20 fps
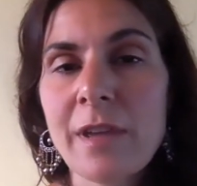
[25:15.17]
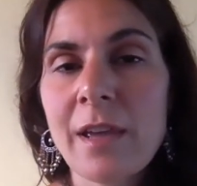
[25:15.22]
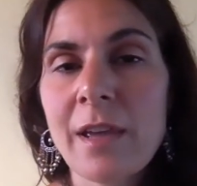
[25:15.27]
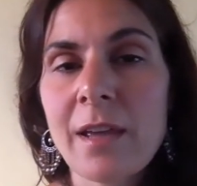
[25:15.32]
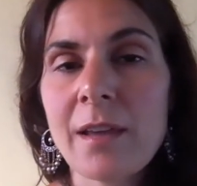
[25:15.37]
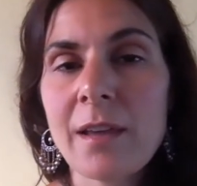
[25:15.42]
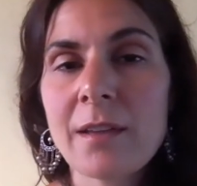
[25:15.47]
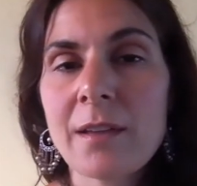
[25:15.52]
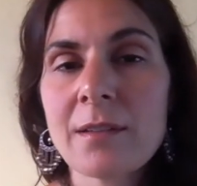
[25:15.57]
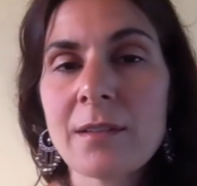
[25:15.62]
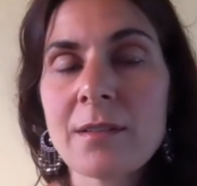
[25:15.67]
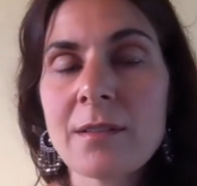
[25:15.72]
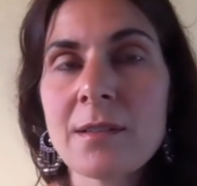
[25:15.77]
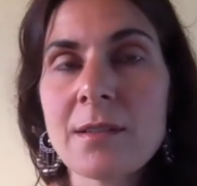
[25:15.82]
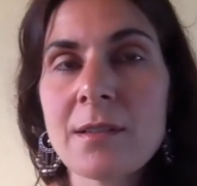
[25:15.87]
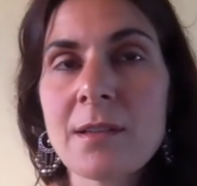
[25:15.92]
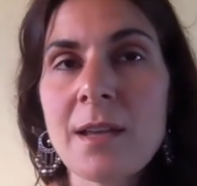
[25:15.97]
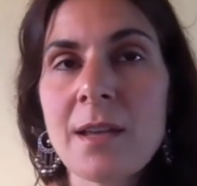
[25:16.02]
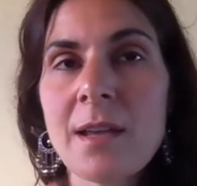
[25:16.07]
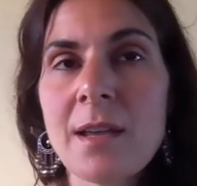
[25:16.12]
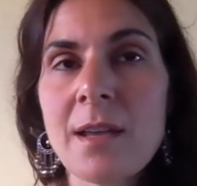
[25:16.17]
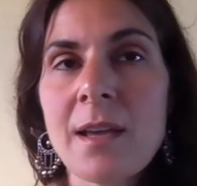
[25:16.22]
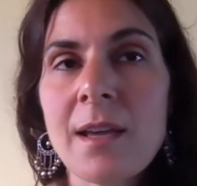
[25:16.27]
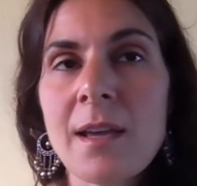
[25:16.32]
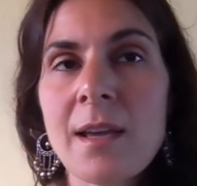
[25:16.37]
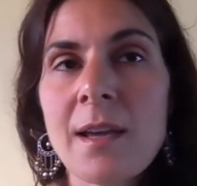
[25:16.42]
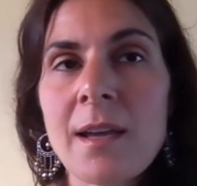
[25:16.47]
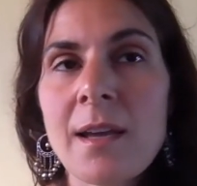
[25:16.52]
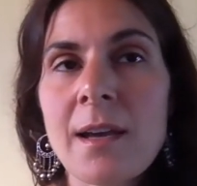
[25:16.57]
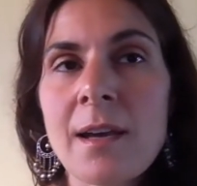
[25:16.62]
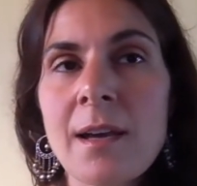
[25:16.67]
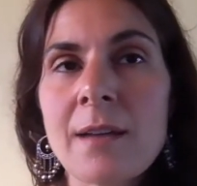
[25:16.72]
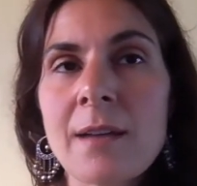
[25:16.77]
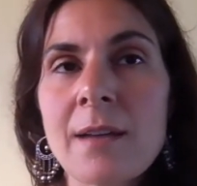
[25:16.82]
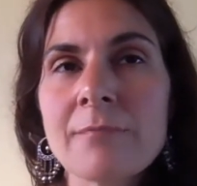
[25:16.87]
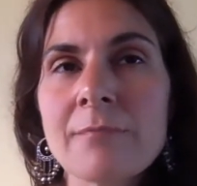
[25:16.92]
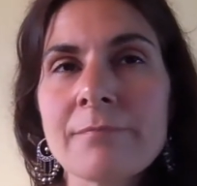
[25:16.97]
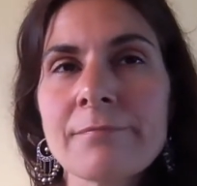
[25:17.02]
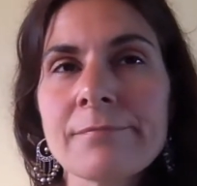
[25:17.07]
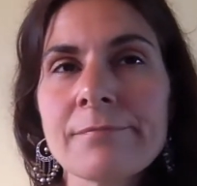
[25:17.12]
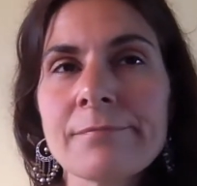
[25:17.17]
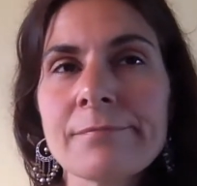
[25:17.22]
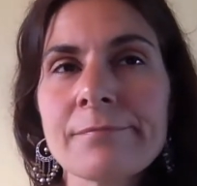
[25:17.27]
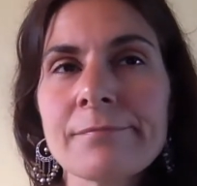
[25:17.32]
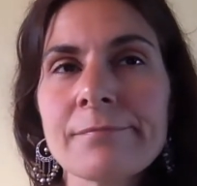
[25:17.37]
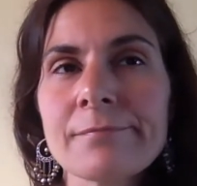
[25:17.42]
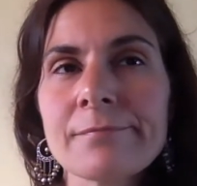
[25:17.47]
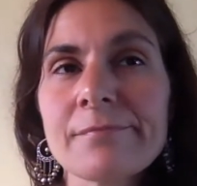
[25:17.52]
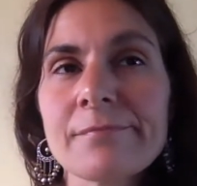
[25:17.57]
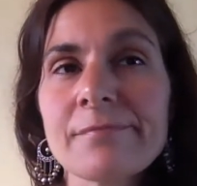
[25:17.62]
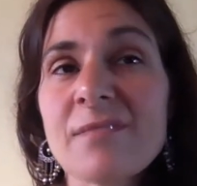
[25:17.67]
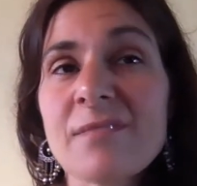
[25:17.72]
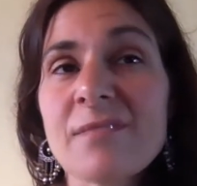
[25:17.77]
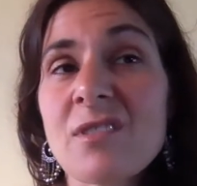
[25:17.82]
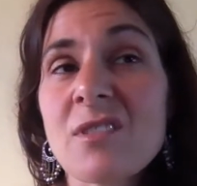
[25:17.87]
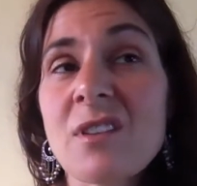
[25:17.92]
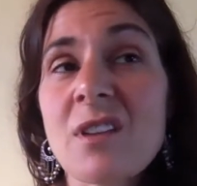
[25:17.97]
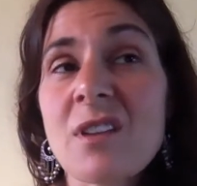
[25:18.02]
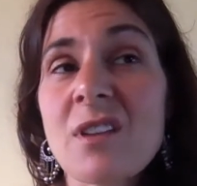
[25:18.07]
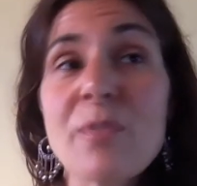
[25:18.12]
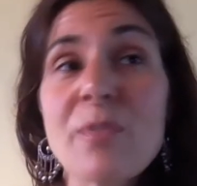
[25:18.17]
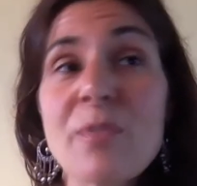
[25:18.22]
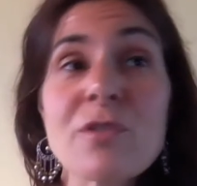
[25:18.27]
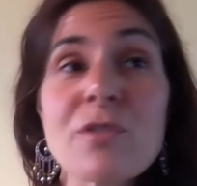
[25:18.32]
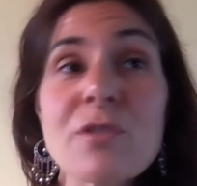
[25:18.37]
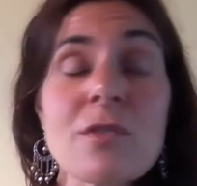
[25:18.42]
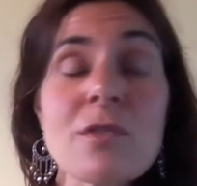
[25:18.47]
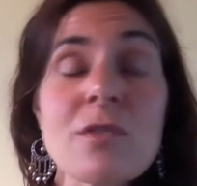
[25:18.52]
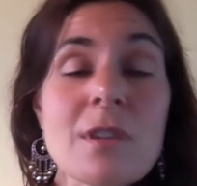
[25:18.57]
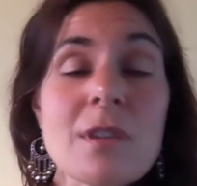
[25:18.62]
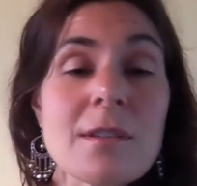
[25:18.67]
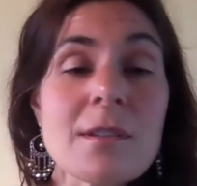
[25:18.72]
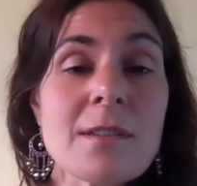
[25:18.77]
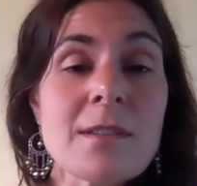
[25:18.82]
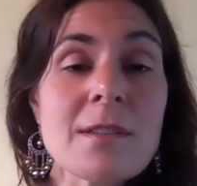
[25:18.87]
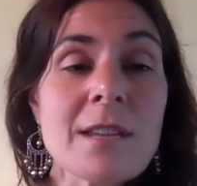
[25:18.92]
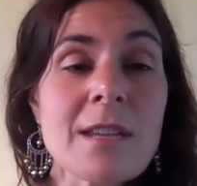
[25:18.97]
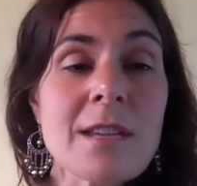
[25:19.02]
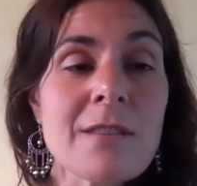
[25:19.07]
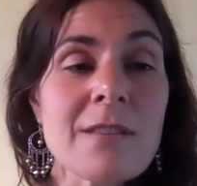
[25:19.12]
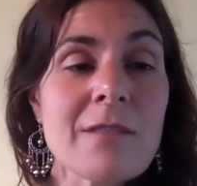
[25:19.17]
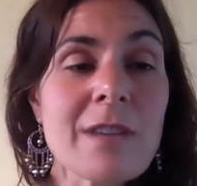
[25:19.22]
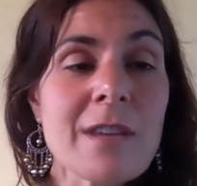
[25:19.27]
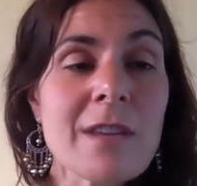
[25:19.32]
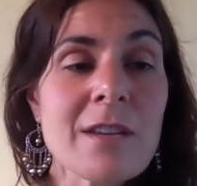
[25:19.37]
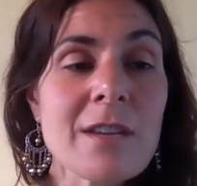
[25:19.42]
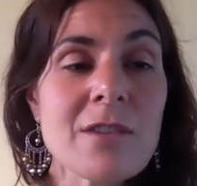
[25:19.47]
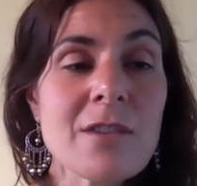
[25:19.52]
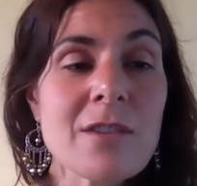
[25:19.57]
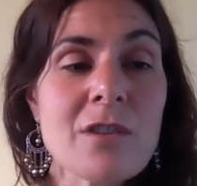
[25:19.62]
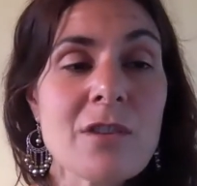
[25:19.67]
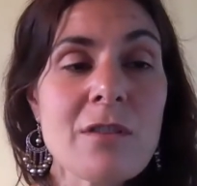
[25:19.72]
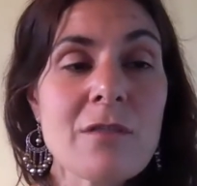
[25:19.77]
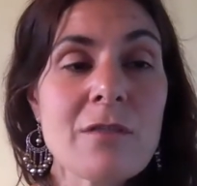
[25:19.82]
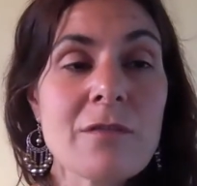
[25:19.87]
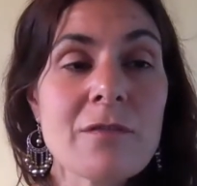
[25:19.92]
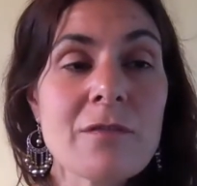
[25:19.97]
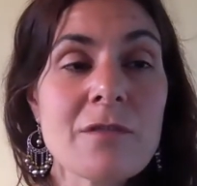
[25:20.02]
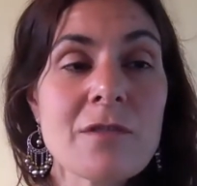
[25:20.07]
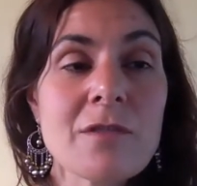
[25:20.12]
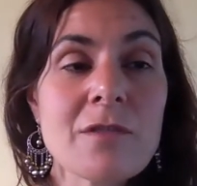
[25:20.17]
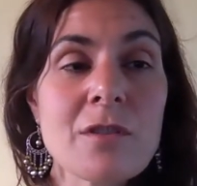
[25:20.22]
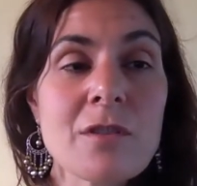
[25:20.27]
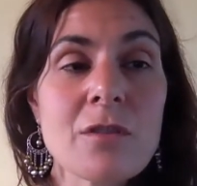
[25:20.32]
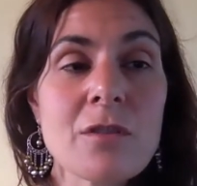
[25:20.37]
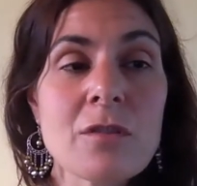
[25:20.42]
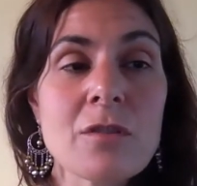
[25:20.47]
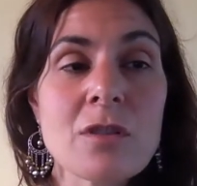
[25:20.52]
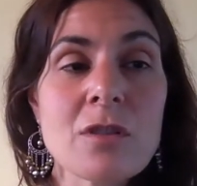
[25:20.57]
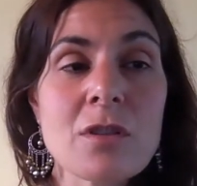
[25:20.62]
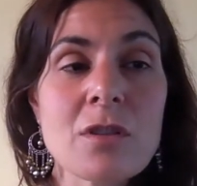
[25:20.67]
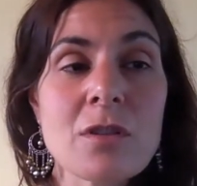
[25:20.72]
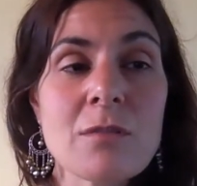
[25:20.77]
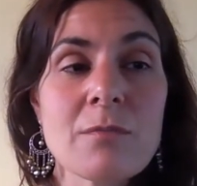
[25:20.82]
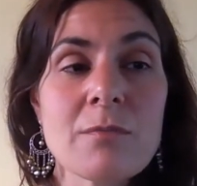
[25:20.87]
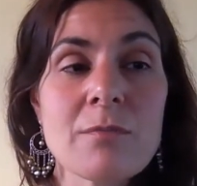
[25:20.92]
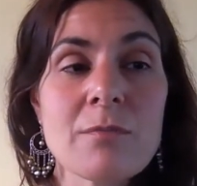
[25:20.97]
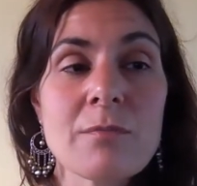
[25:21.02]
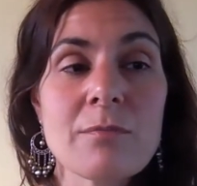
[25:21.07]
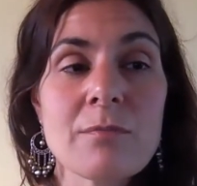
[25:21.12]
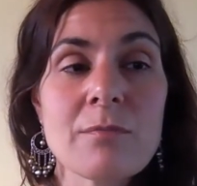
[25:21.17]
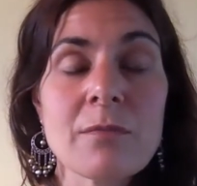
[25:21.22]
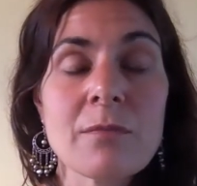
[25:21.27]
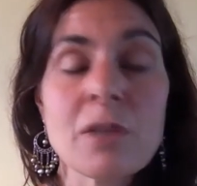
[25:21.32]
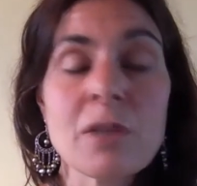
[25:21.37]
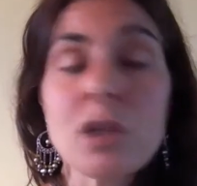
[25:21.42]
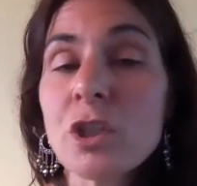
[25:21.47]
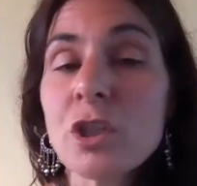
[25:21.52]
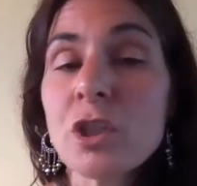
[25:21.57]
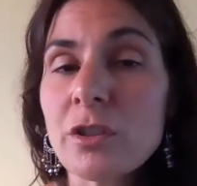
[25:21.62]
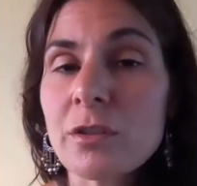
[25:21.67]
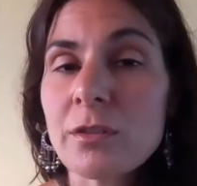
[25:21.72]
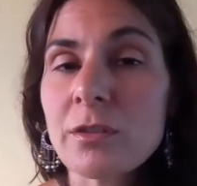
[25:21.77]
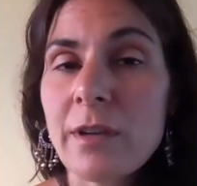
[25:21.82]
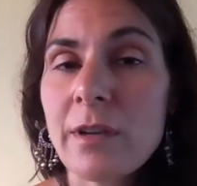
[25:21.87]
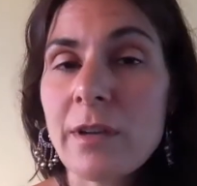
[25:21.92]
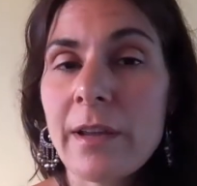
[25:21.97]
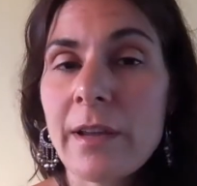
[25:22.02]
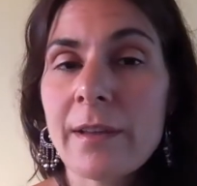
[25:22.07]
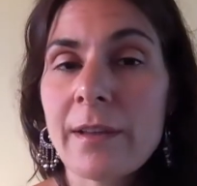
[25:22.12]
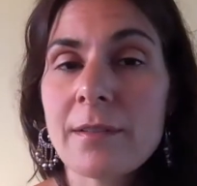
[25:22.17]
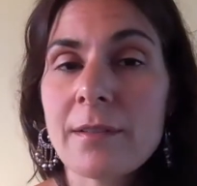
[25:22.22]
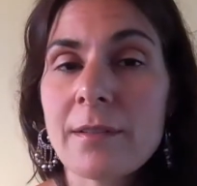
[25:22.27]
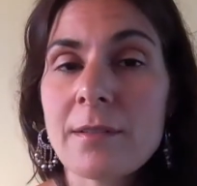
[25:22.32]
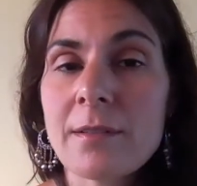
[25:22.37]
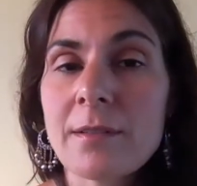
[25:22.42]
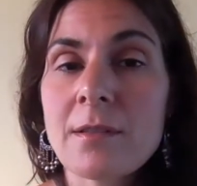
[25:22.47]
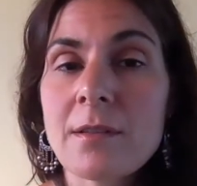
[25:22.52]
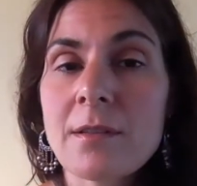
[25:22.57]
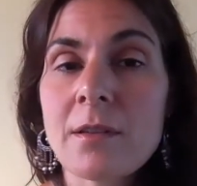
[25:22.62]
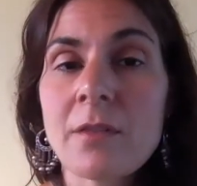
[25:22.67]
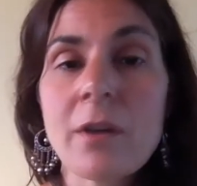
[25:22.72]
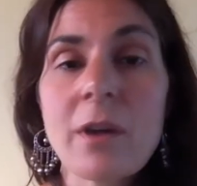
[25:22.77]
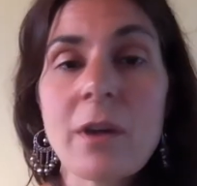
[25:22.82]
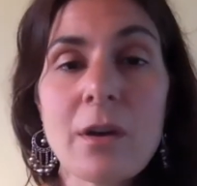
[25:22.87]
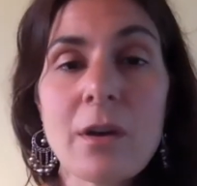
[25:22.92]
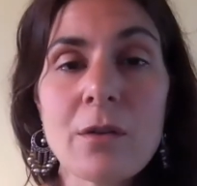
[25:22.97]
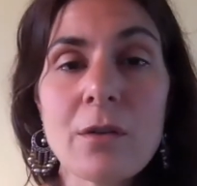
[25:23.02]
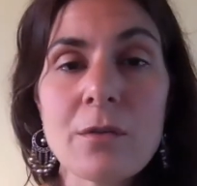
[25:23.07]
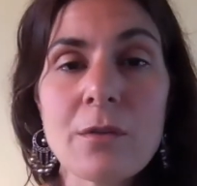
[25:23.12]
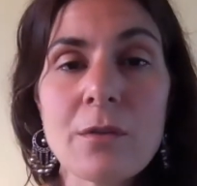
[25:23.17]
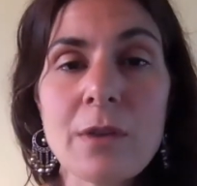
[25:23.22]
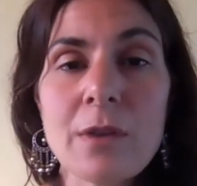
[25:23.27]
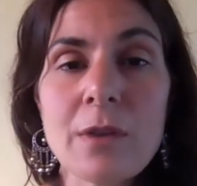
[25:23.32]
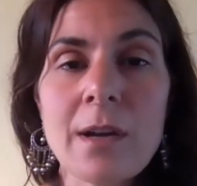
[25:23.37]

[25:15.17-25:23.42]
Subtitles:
And there are opportunities to take advantage of to learn and to grow.